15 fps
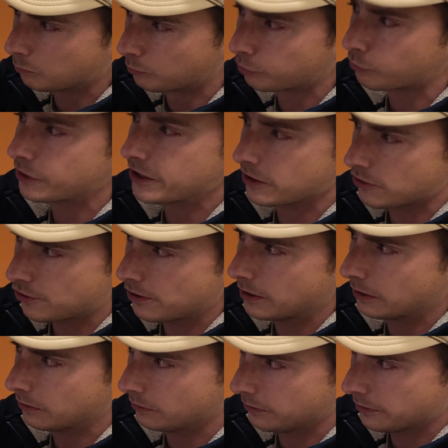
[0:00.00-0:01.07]
British
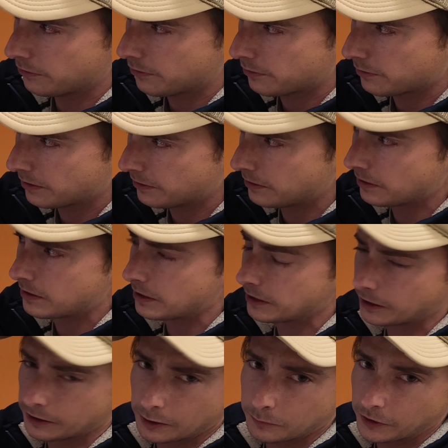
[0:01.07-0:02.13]
English. Then
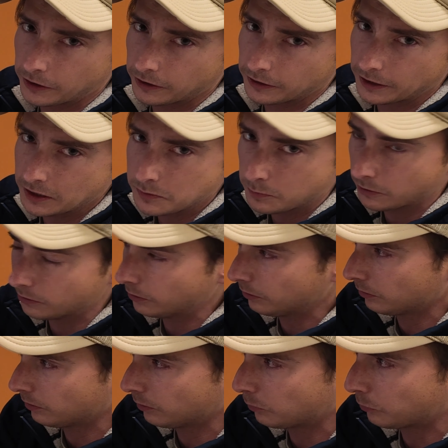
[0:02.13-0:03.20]
again, I'm not an expert
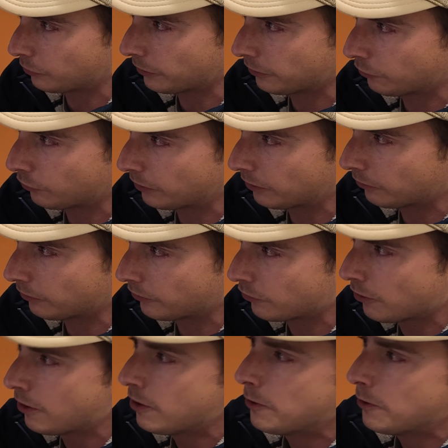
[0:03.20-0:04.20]
on British English.